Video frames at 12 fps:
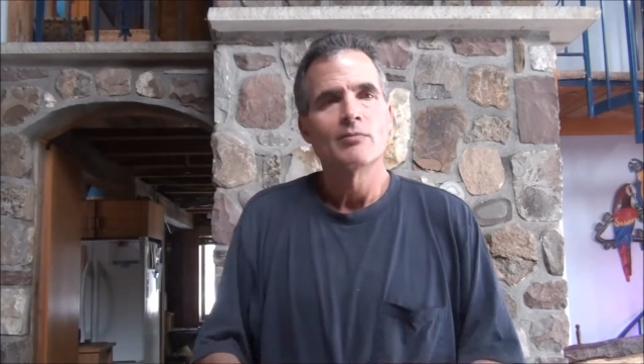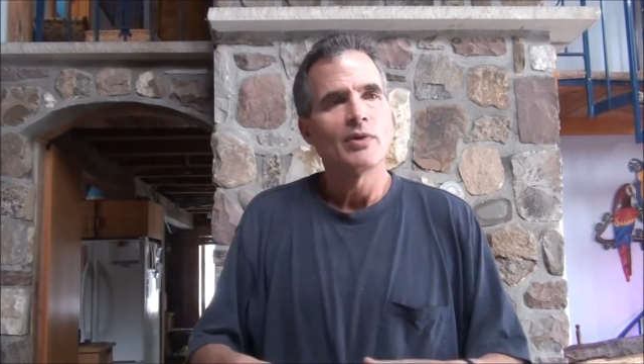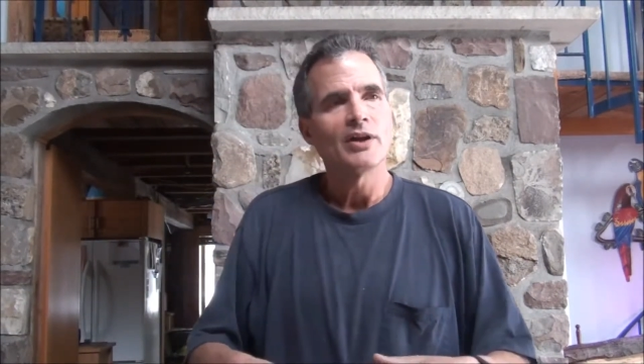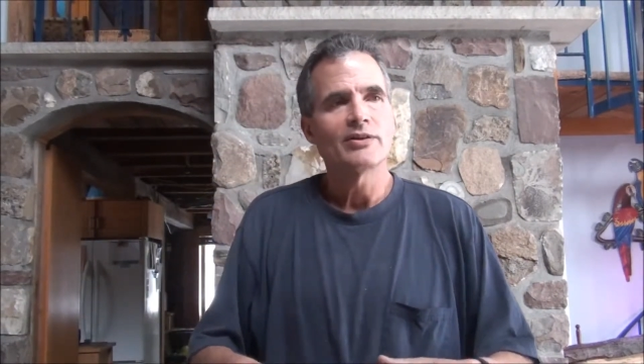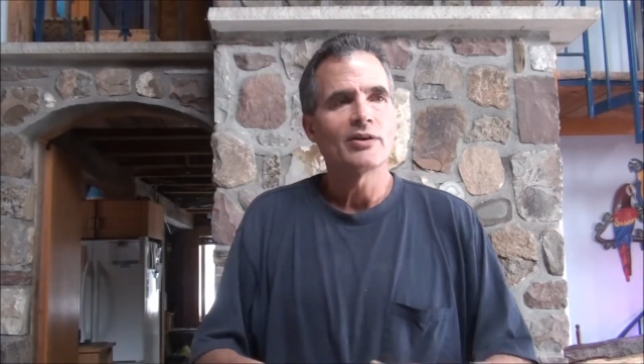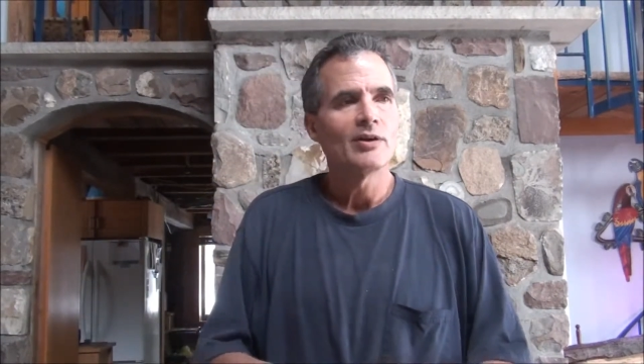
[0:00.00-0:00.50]

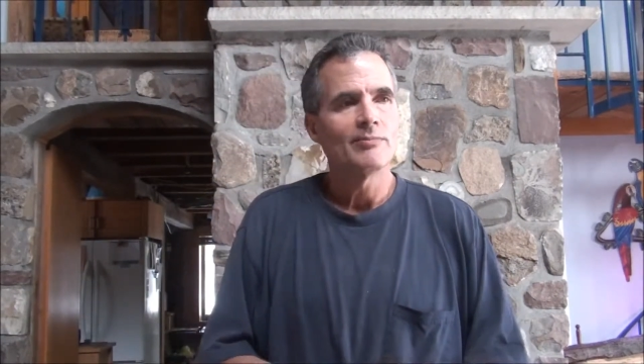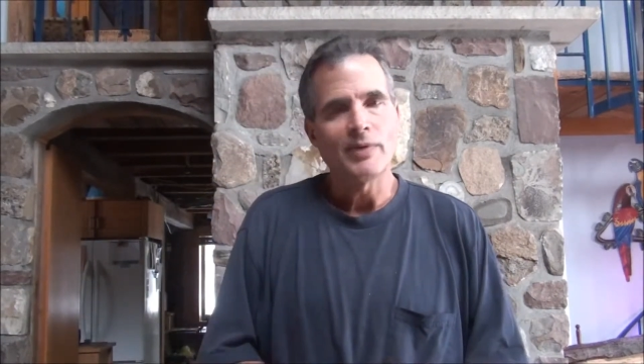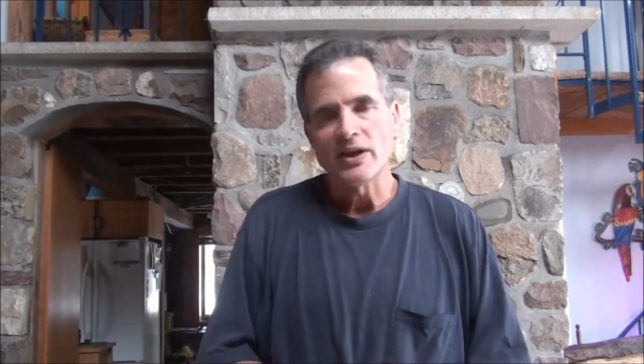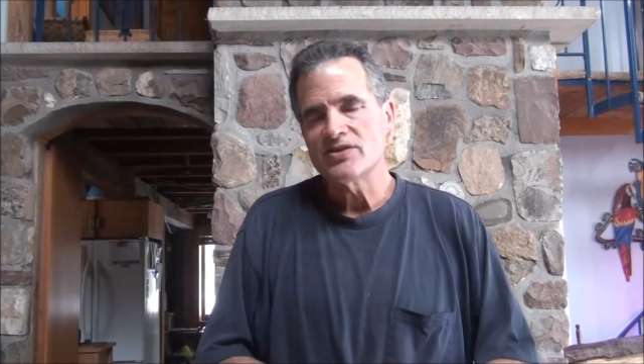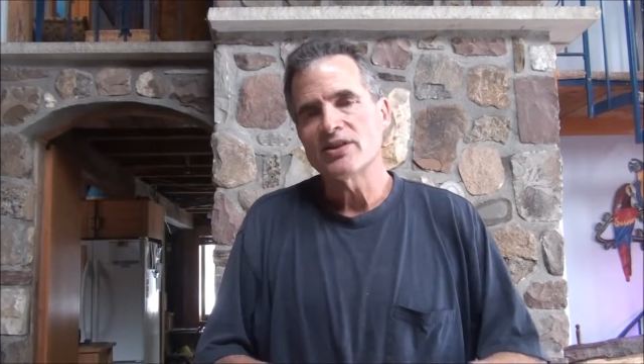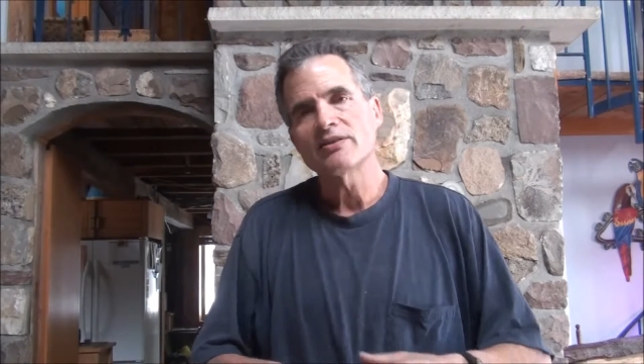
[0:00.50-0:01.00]
But they're
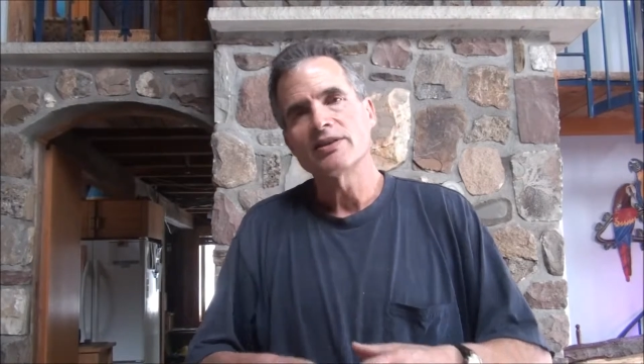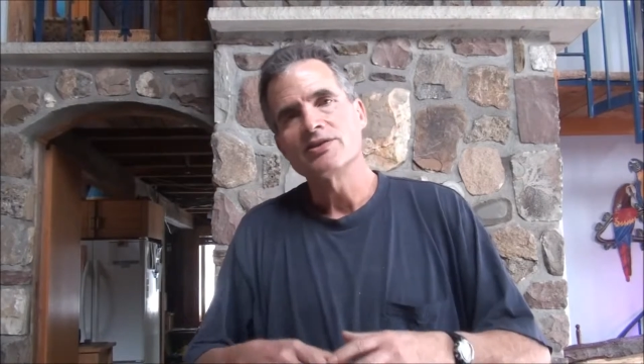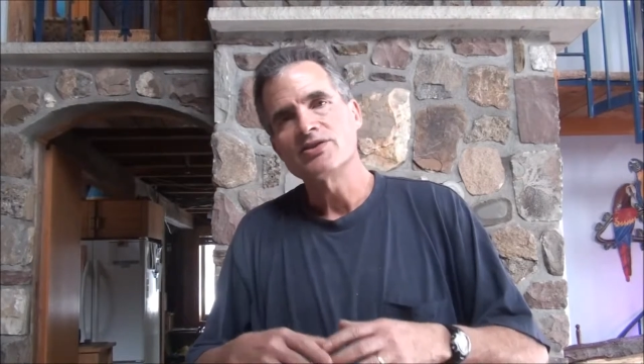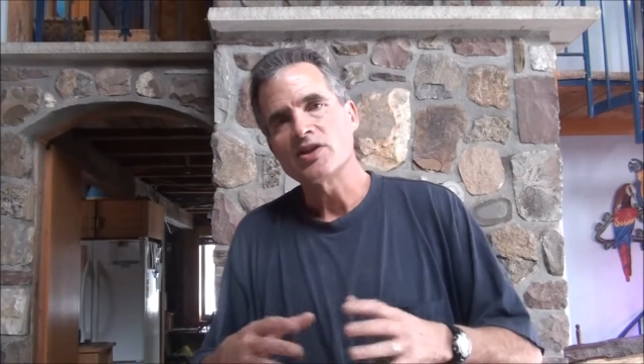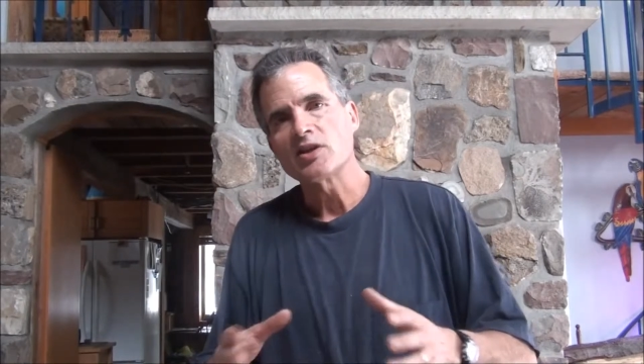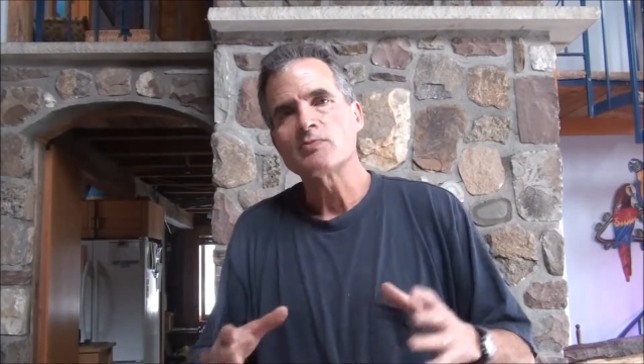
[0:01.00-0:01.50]
basically
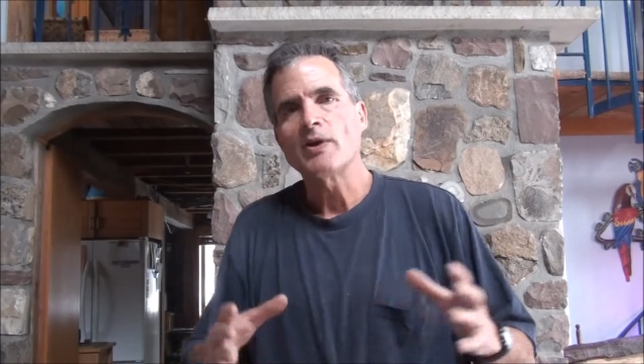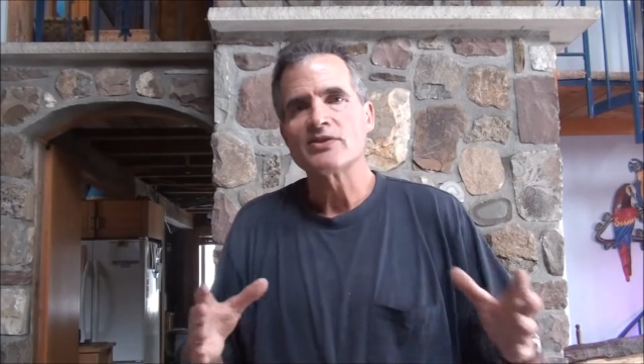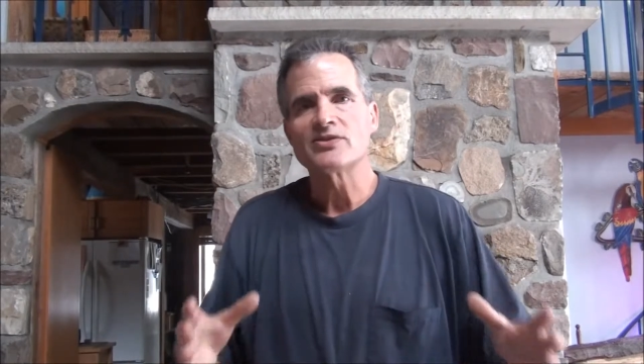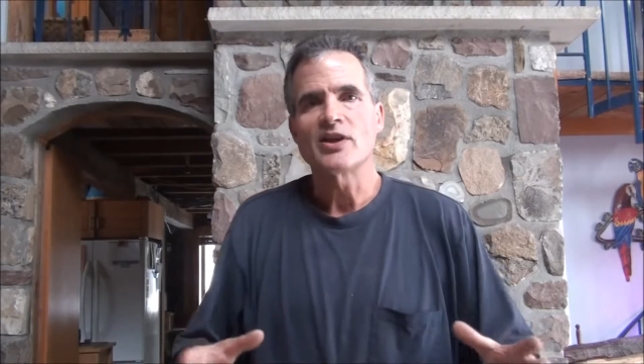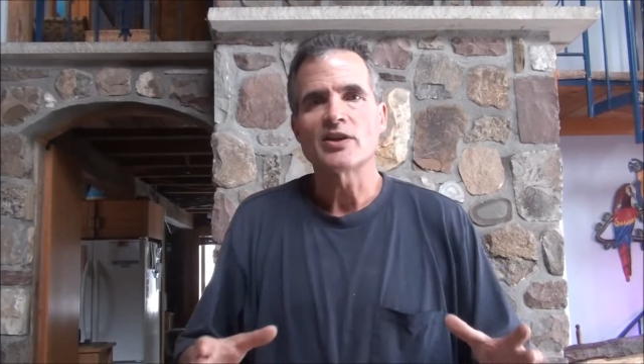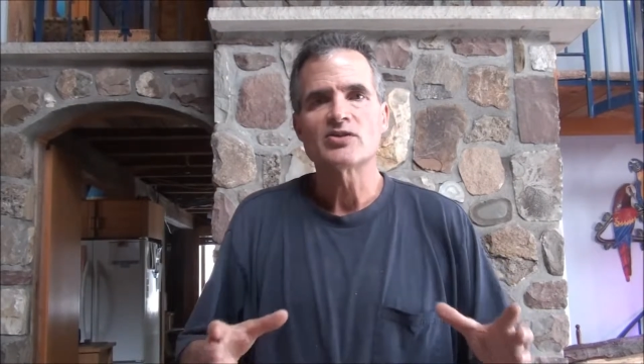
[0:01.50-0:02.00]
six by
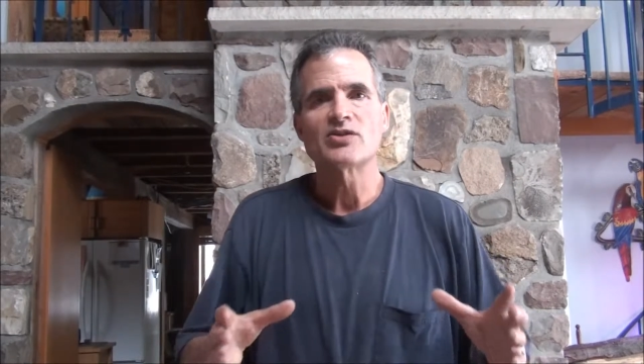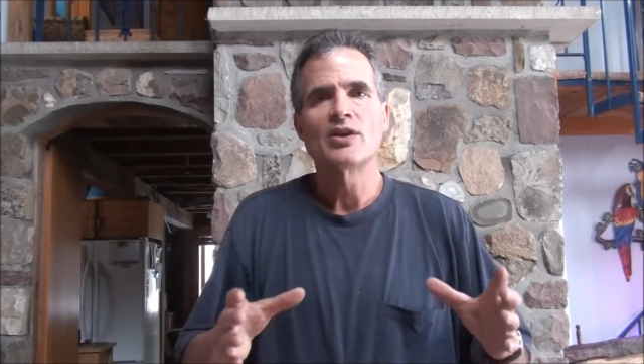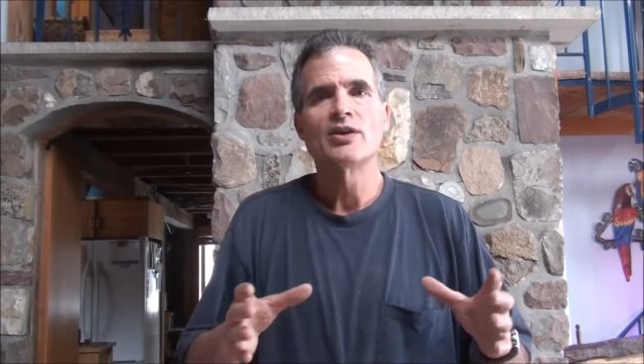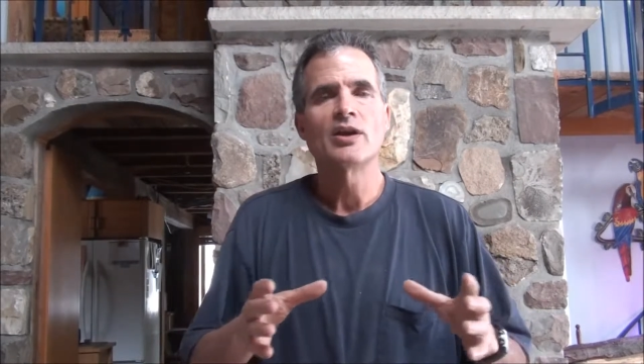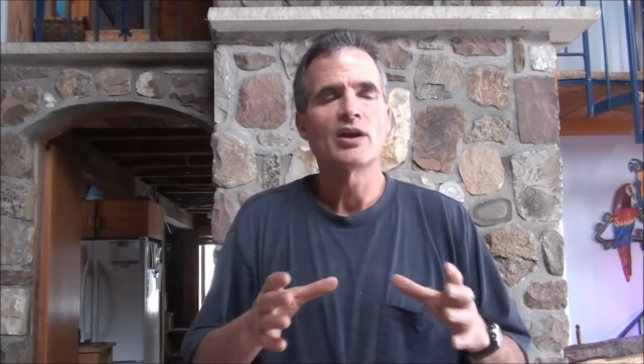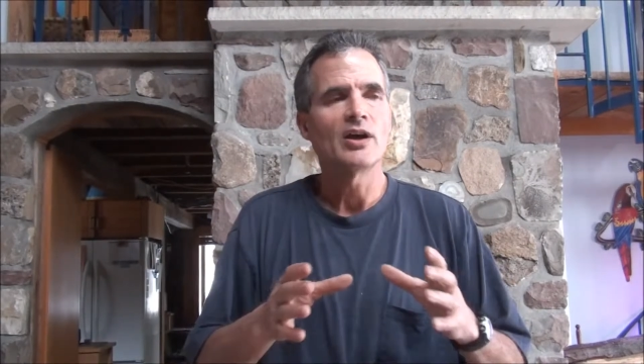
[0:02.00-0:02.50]
six
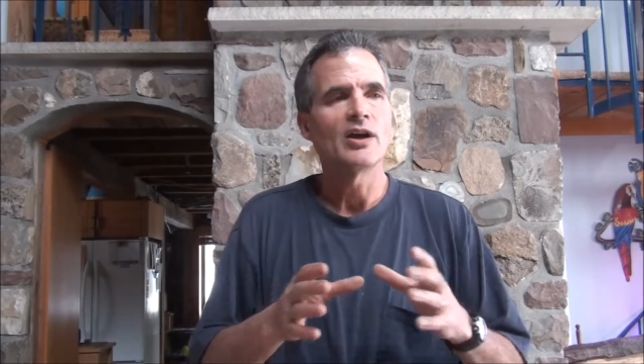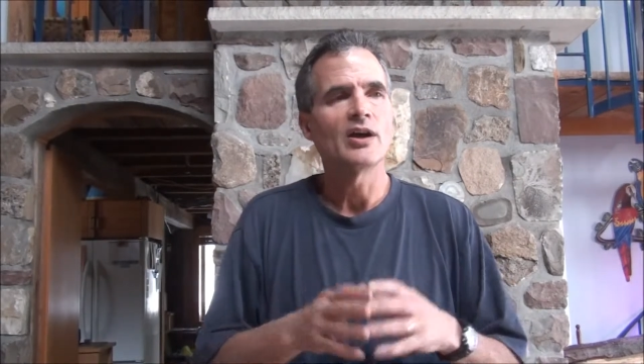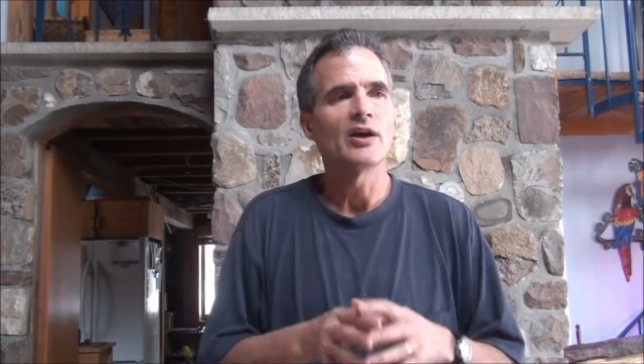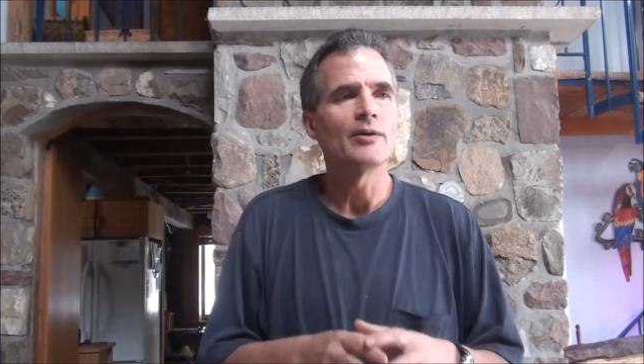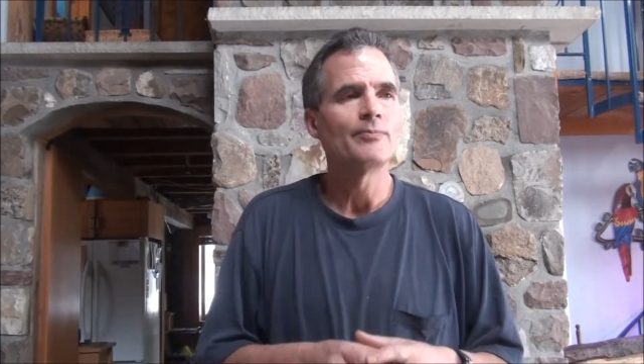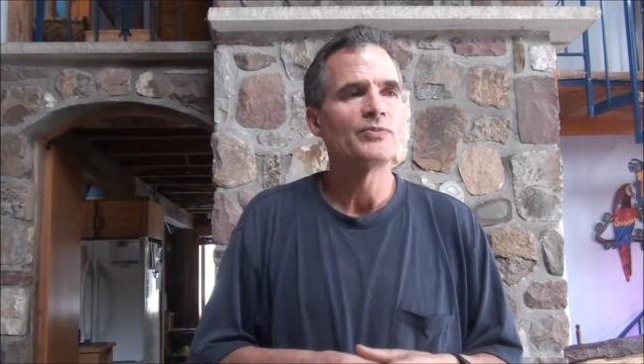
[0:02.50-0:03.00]
uh,